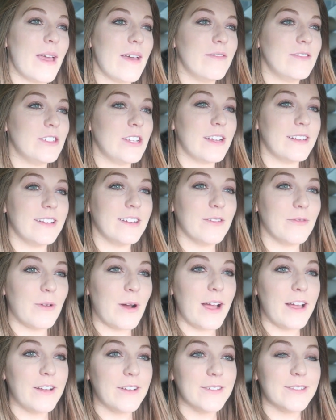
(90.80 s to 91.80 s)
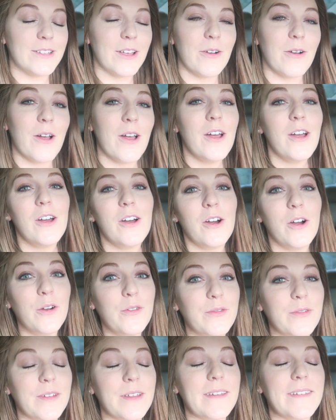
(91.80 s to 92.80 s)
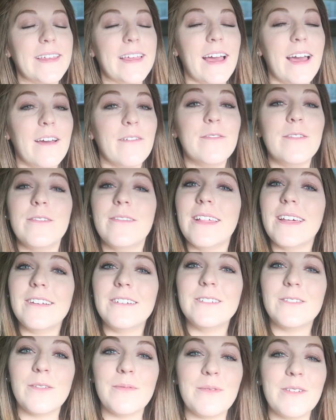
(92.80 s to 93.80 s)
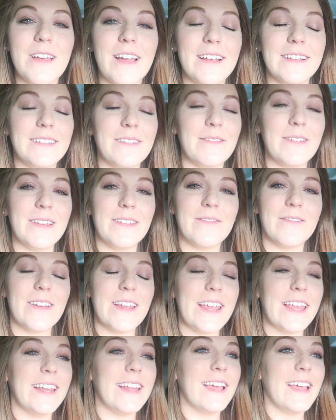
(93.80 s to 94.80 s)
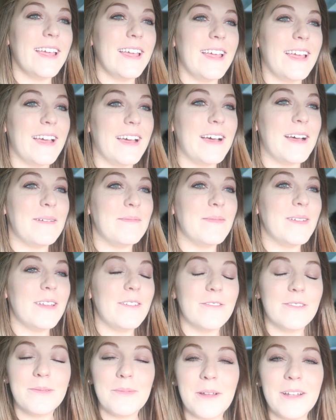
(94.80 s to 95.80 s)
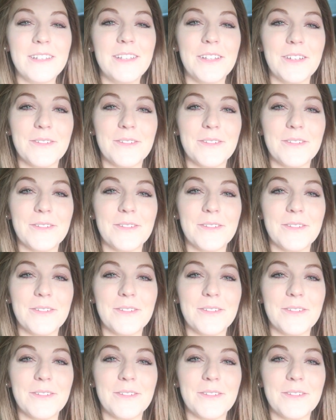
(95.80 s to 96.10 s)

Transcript: We haven't checked in a while, so hopefully we got a few letters from you guys that we can read um, and respond